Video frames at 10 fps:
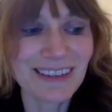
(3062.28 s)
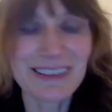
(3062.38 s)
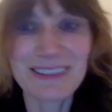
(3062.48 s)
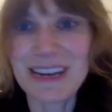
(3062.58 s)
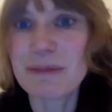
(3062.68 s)

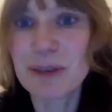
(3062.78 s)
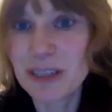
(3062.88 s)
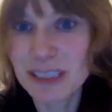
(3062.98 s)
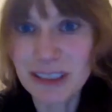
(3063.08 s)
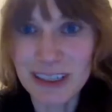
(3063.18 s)

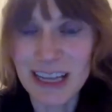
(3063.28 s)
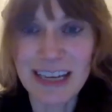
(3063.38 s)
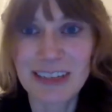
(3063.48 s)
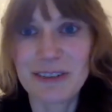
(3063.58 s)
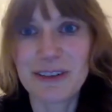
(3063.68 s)
neighborhoods look
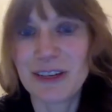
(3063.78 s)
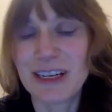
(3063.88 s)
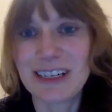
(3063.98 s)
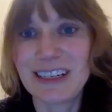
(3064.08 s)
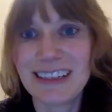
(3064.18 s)
like,
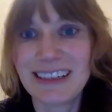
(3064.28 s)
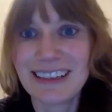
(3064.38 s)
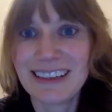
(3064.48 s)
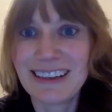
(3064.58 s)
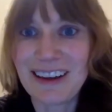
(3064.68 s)
or
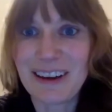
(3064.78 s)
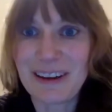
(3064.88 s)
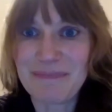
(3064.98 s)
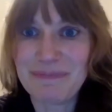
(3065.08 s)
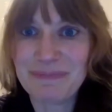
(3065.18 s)

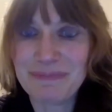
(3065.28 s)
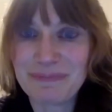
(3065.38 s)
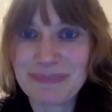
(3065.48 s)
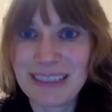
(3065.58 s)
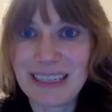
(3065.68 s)
in
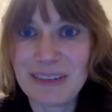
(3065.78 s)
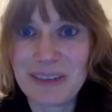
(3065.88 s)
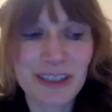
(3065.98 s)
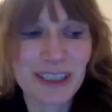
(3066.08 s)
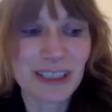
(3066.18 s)

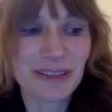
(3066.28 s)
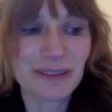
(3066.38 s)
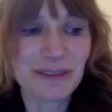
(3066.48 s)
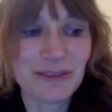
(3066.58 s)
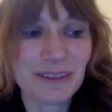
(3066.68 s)
order
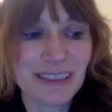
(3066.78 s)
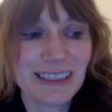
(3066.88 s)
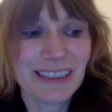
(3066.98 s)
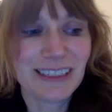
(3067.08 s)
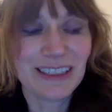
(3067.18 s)
to
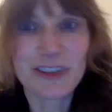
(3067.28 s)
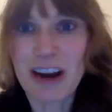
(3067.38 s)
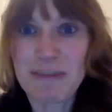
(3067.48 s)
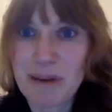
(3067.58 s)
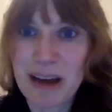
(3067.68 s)

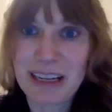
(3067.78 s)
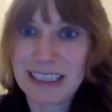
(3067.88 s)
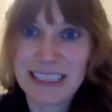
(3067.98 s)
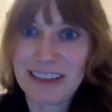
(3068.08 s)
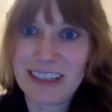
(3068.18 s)
drive
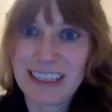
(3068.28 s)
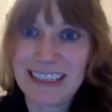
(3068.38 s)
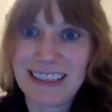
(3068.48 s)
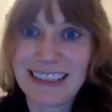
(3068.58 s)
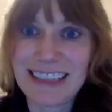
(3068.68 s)
policy or
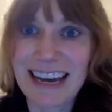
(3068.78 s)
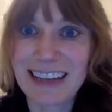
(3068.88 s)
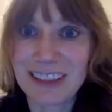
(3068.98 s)
anything like that.